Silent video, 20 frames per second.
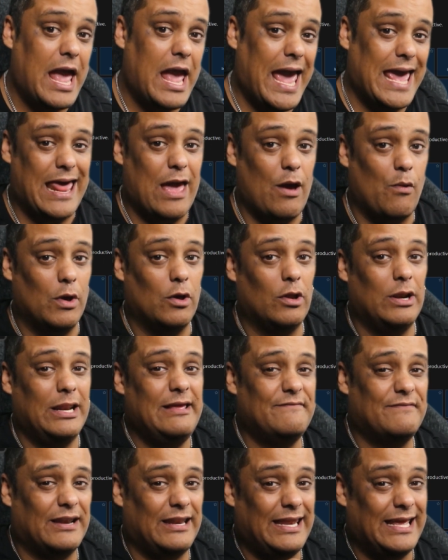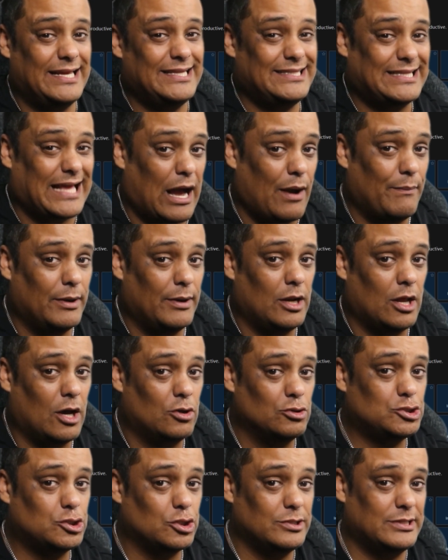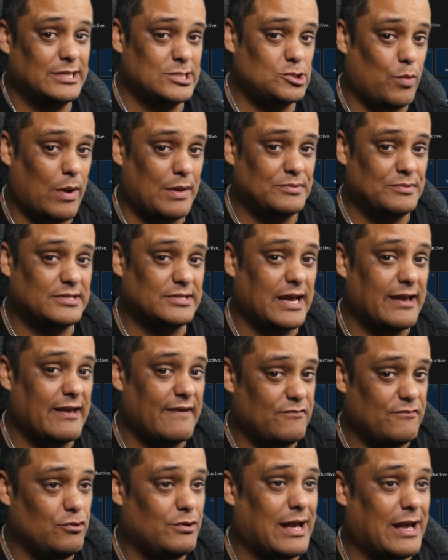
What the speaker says: And I will leave a link down below to this website if you